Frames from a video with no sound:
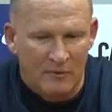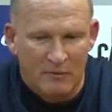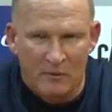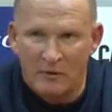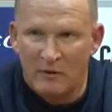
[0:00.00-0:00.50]

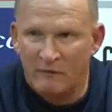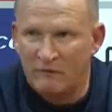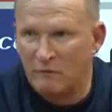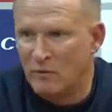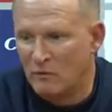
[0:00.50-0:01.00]
We
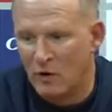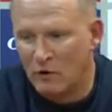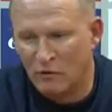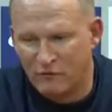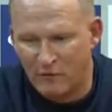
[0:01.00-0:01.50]
would
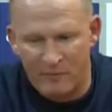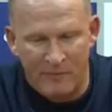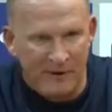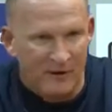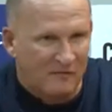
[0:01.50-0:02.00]
all love to be
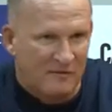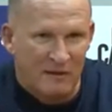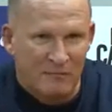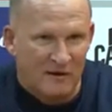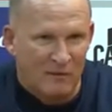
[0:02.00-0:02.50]
picking the
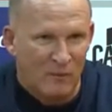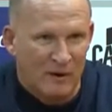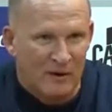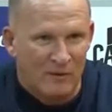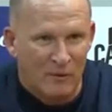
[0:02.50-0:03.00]
same team
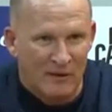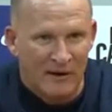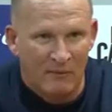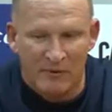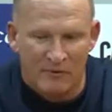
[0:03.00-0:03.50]
week in and week
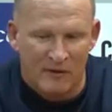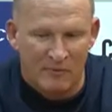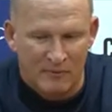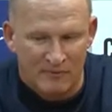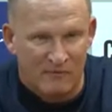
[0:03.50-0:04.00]
out, because that
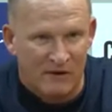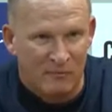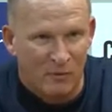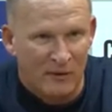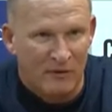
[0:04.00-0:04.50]
means the
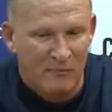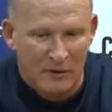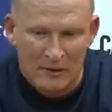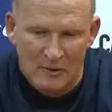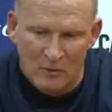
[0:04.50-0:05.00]
team are winning.
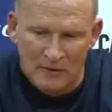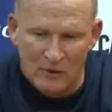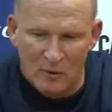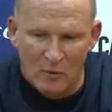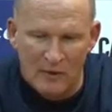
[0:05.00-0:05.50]
When
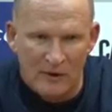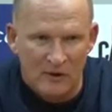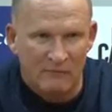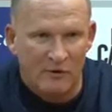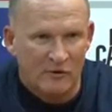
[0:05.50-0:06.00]
you're not winning,
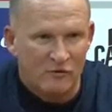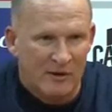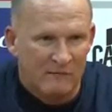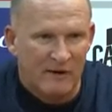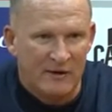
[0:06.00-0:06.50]
you've got to
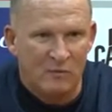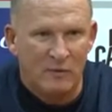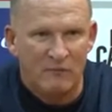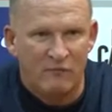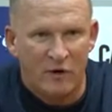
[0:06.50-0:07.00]
try and find a
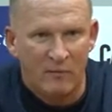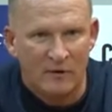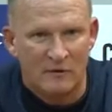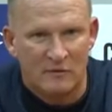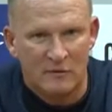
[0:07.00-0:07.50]
winning
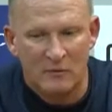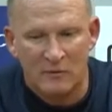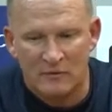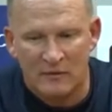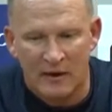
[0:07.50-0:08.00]
formula to
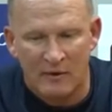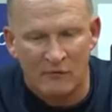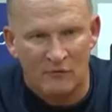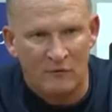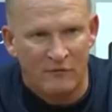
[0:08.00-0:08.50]
get a
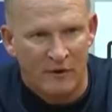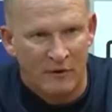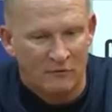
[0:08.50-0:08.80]
result for you.